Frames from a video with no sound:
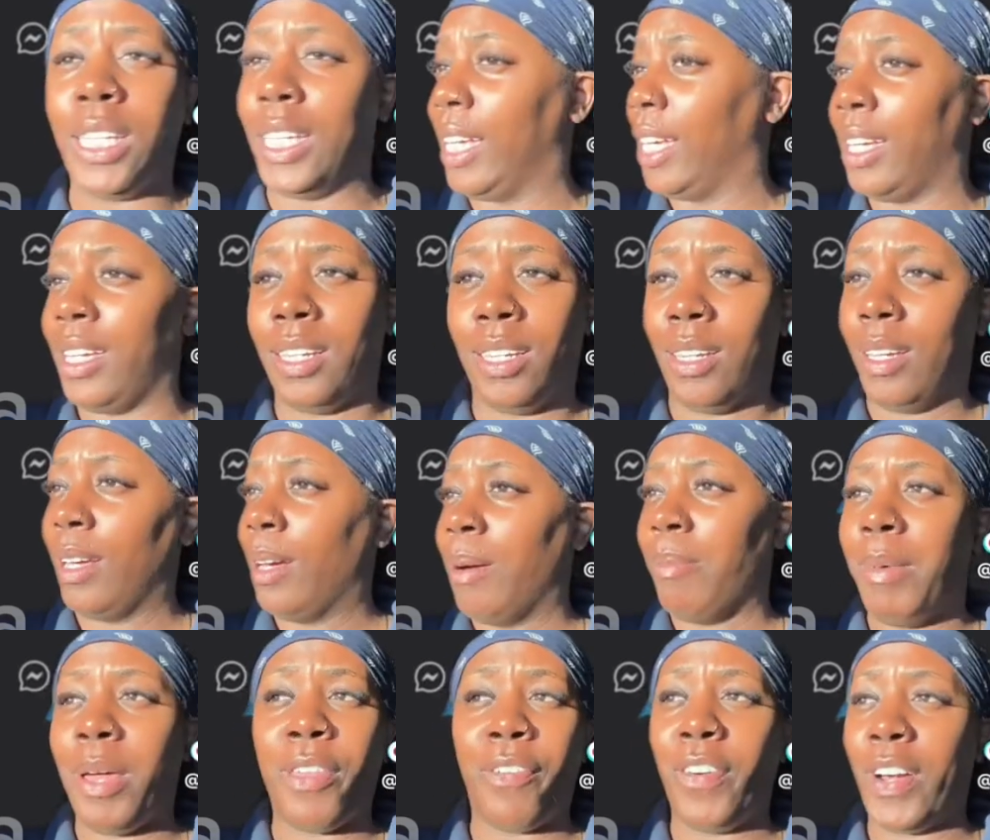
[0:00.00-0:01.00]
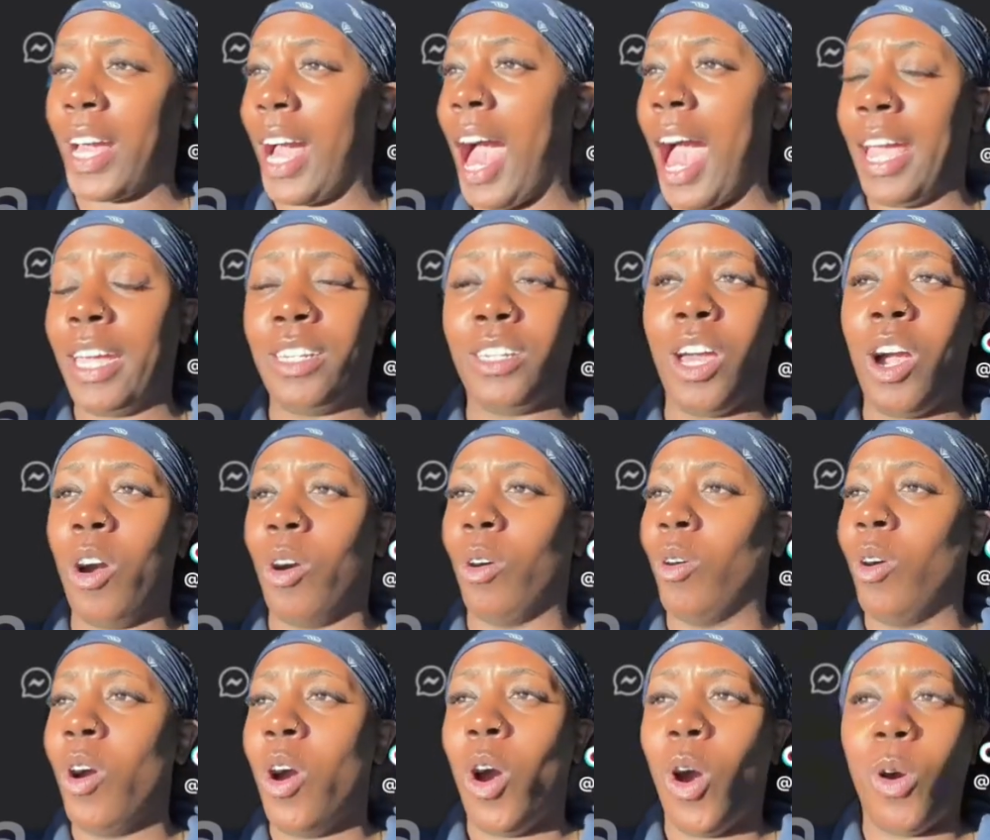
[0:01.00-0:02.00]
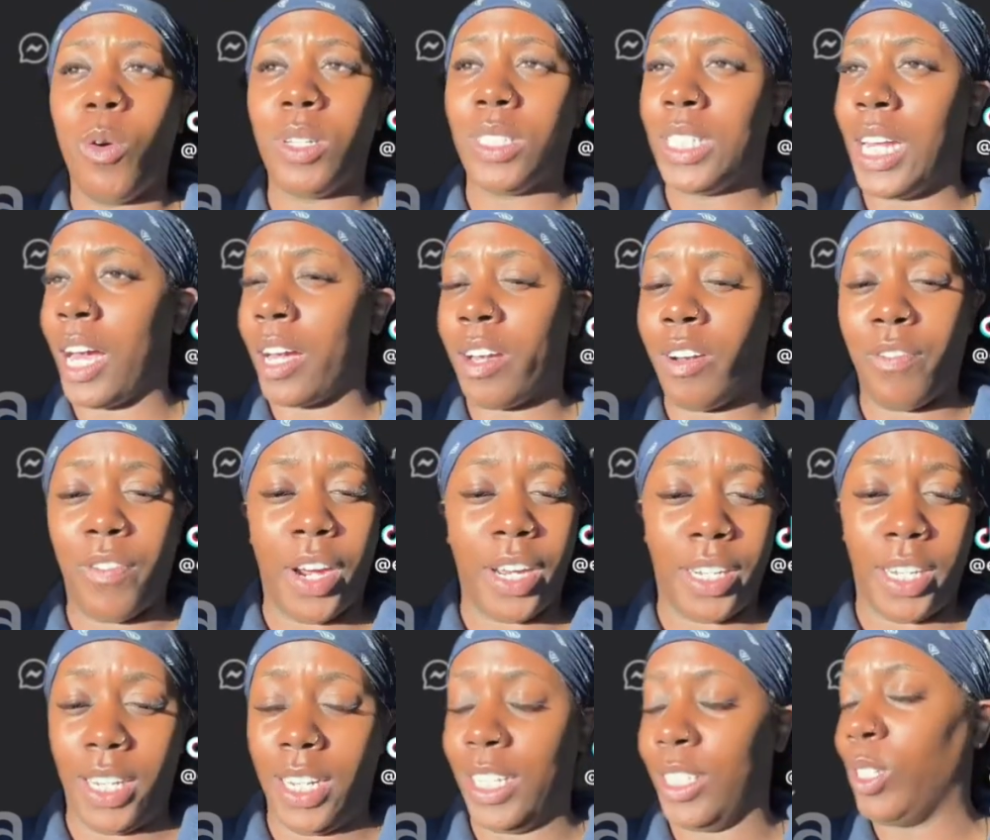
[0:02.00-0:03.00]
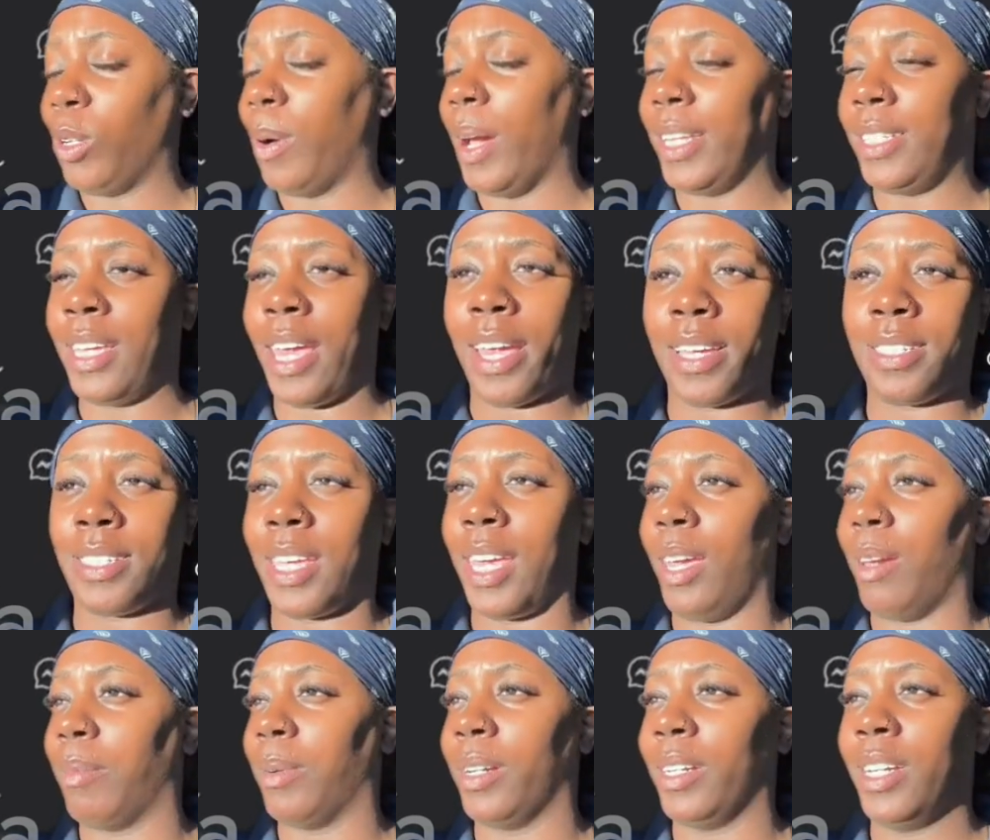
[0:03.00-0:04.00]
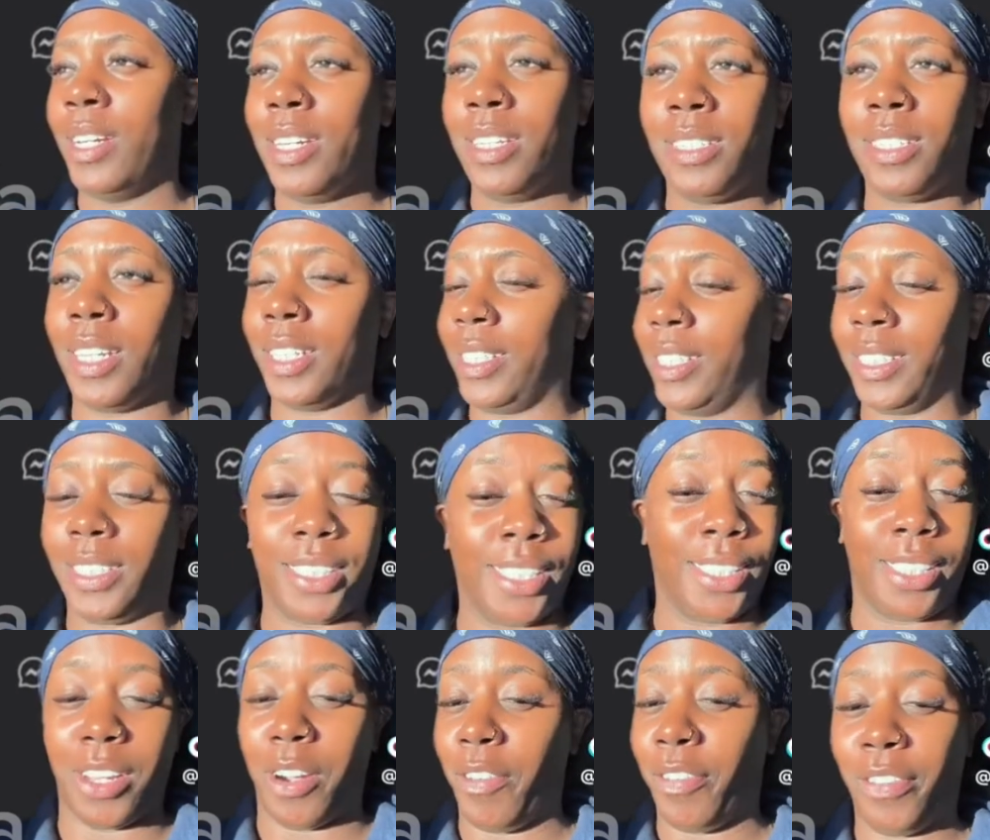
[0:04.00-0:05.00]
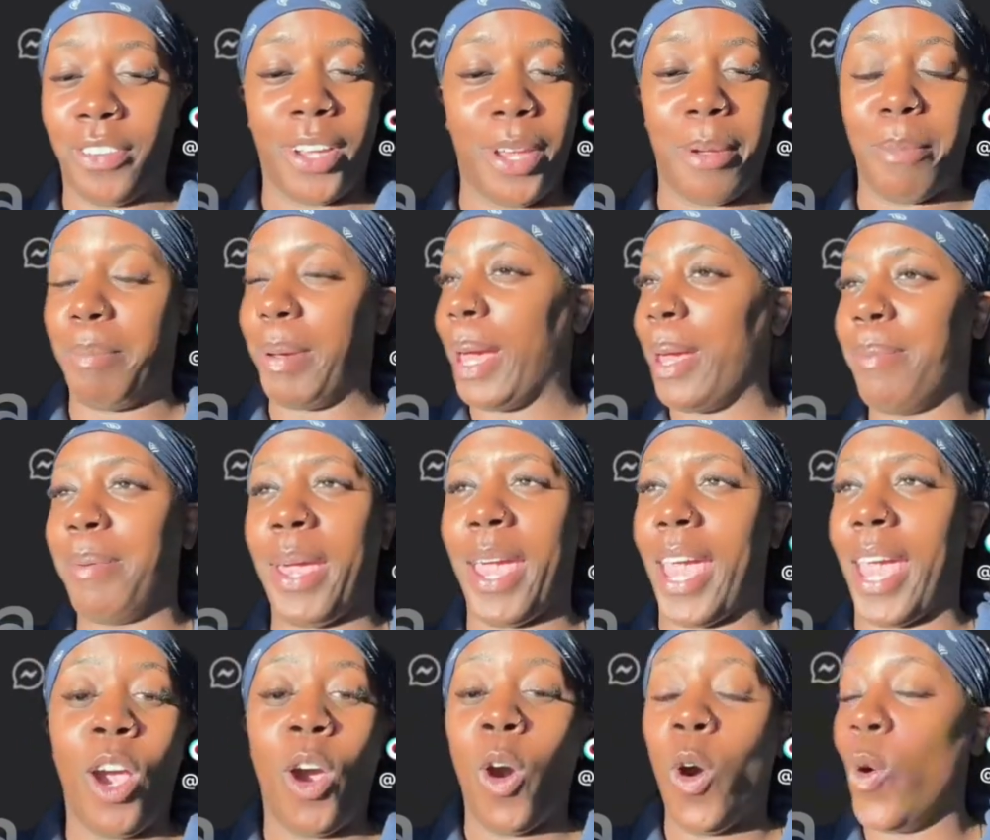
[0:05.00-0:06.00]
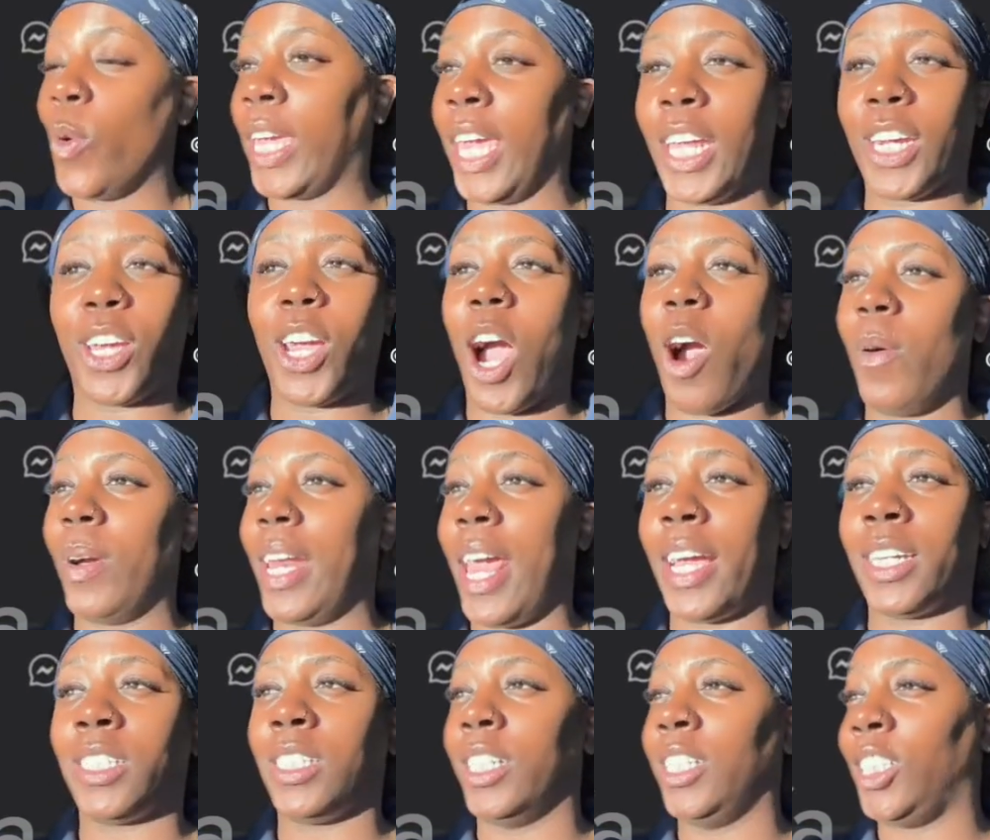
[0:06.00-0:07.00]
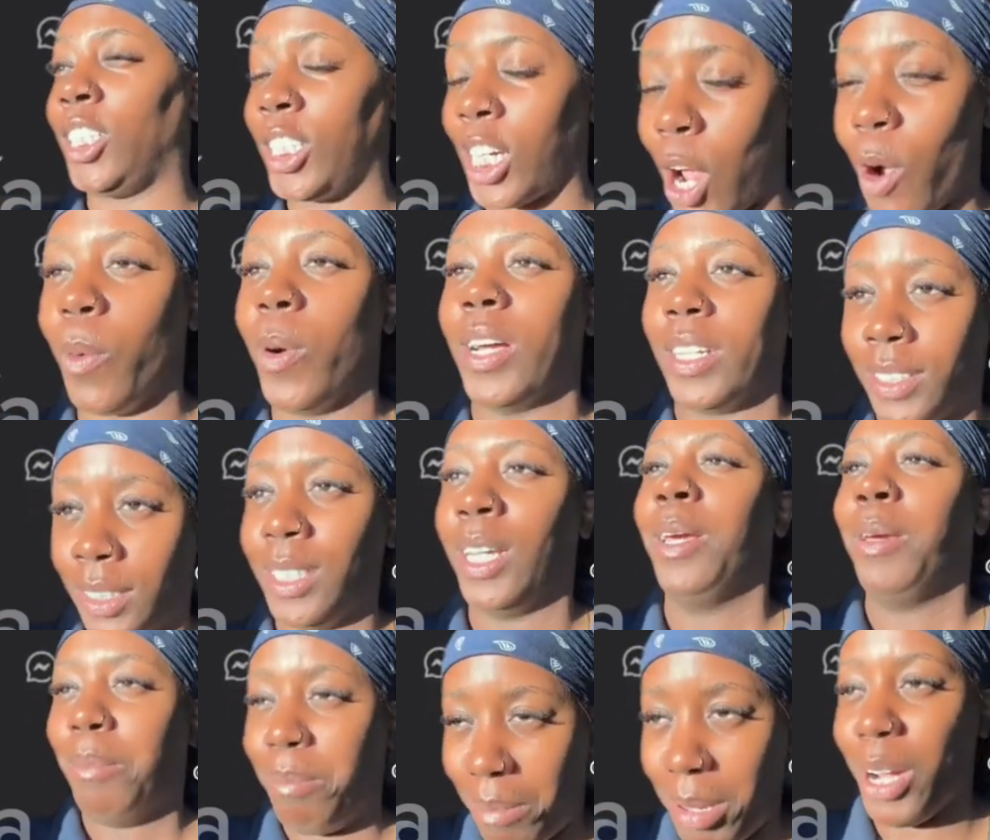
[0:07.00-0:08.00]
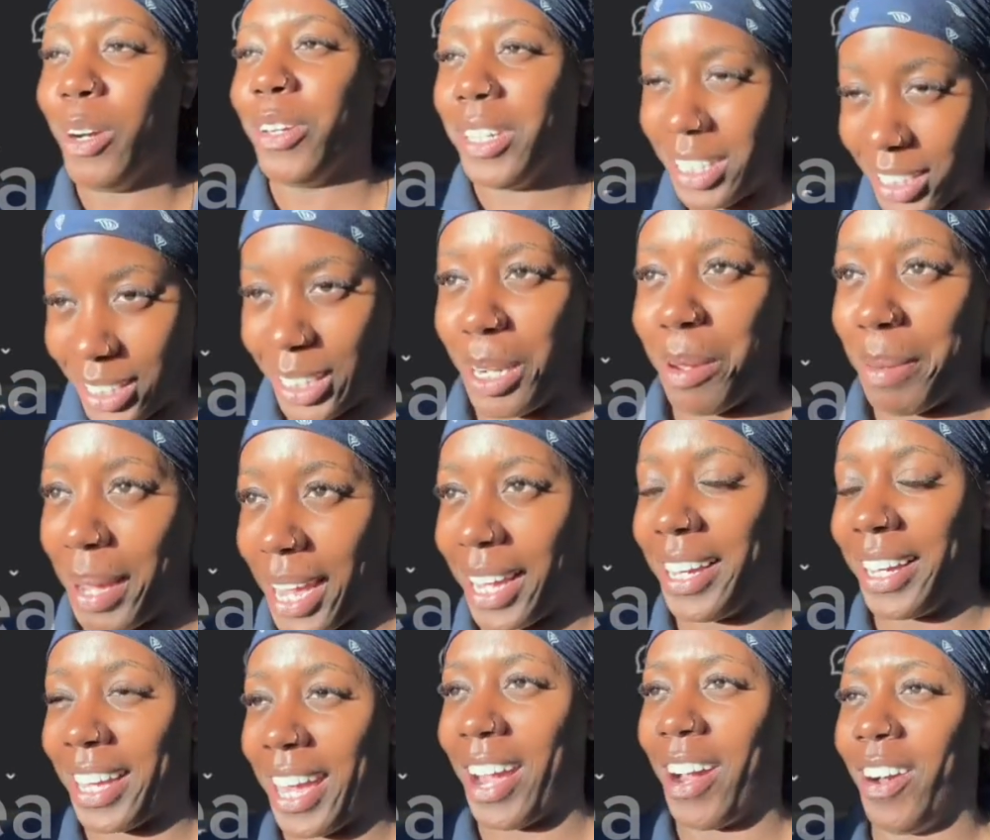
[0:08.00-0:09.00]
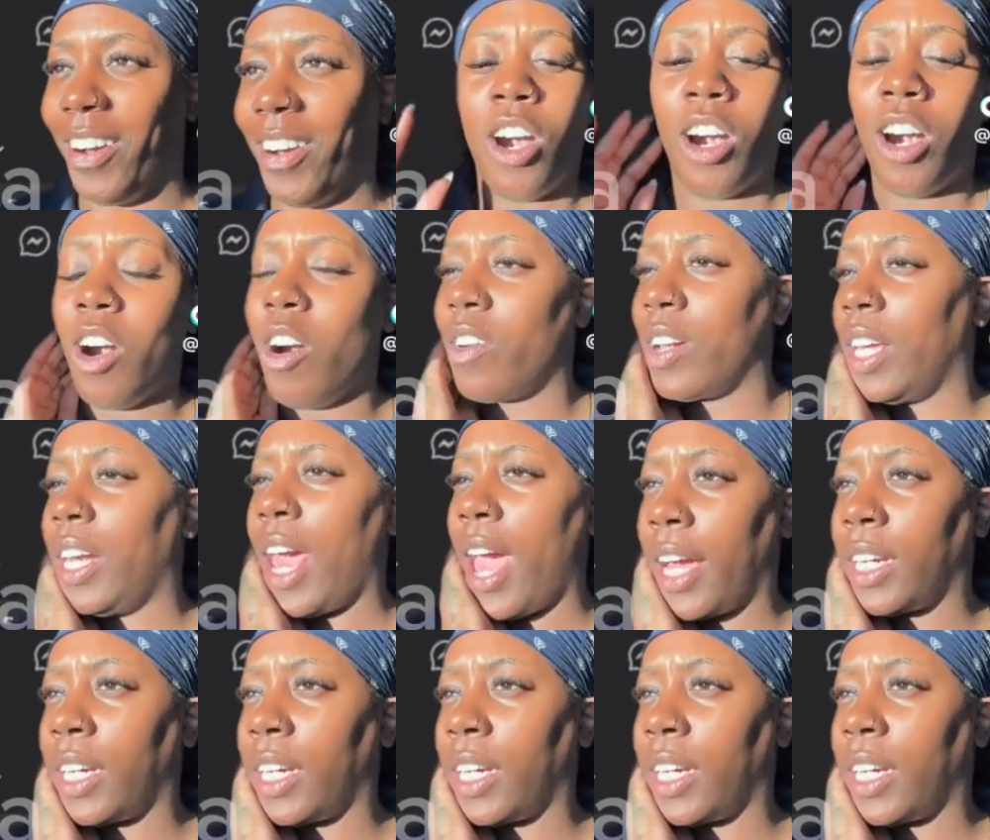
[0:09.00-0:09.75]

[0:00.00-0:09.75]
motherfucker I know who was not converted into a tax scammer such as yourself, baby. Who can go and actually show us millions in a bank account? Who can actually